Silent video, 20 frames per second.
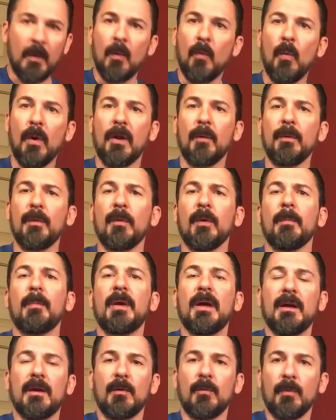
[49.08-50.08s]
Why do we want to
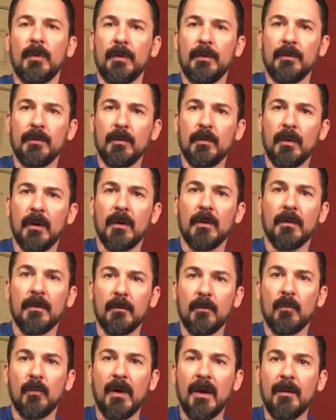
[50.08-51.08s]
pack a wound? Well,
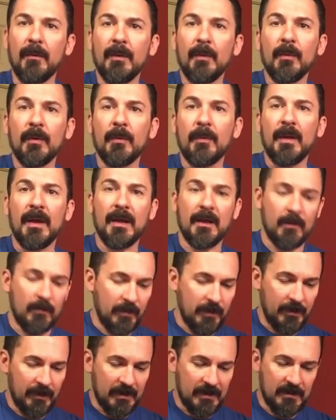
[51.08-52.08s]
why we want to pack a
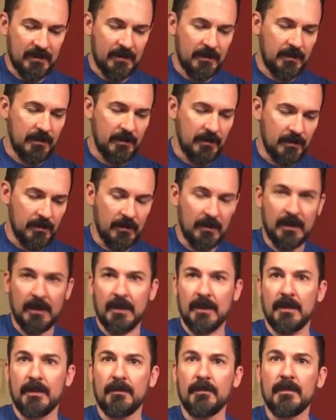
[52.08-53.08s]
wound is
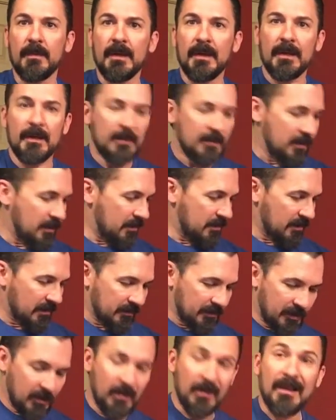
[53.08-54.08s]
to
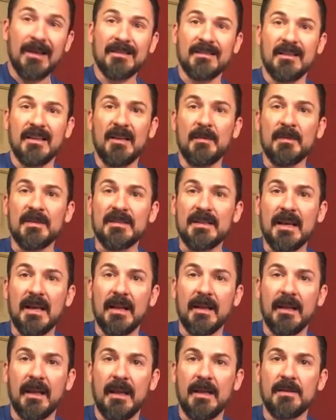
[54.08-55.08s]
utilize a
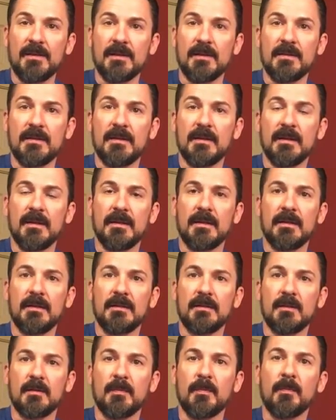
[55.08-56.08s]
hemostatic agent
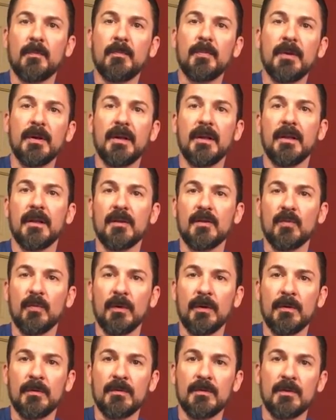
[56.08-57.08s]
to put into this
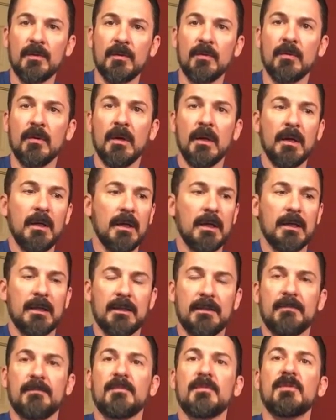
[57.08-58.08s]
wound to
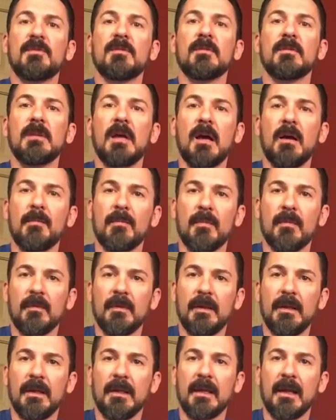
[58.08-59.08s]
stop
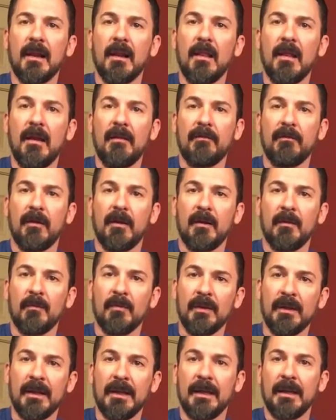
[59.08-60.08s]
any kind of life-threatening
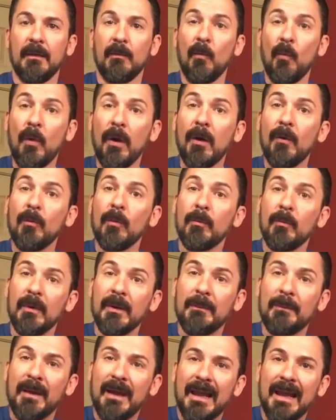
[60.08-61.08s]
bleeding. And where would we
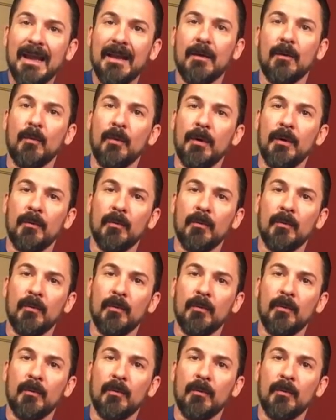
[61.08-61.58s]
pack a wound?